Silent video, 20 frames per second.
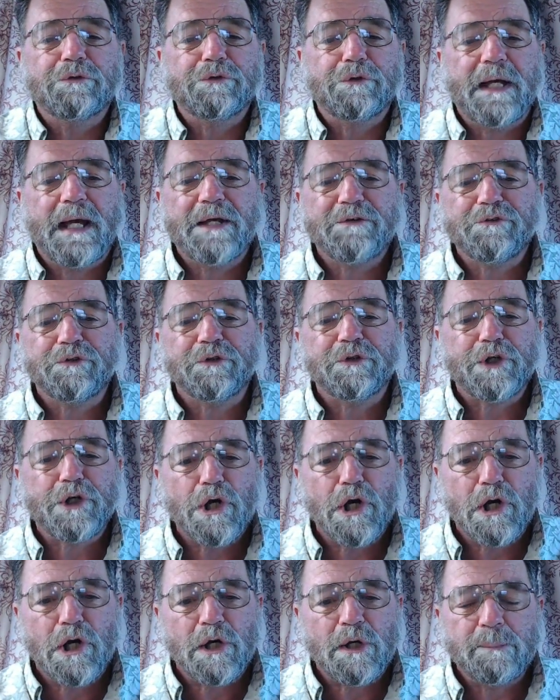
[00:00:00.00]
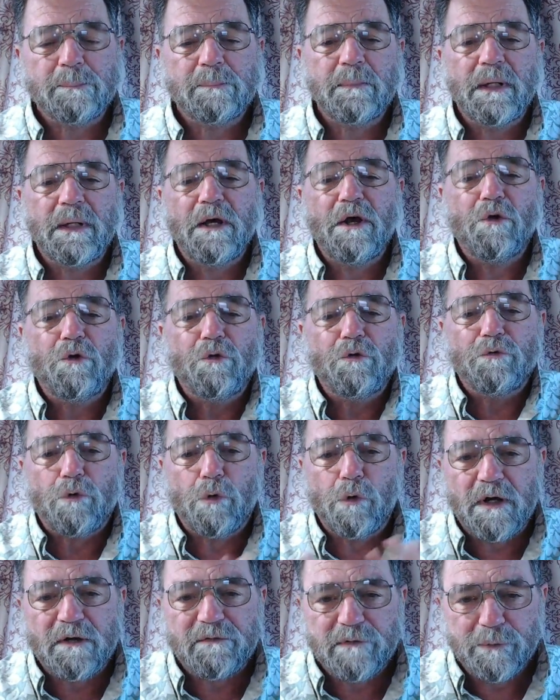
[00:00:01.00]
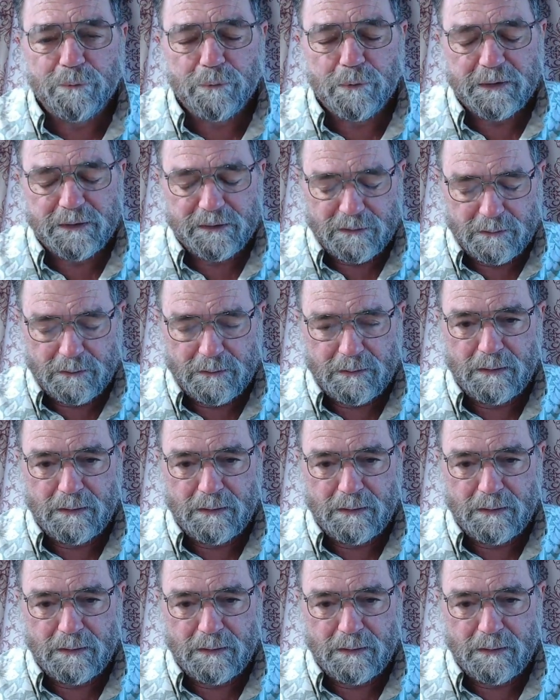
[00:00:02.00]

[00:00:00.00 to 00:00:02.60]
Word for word: So he hasn't come for everyone.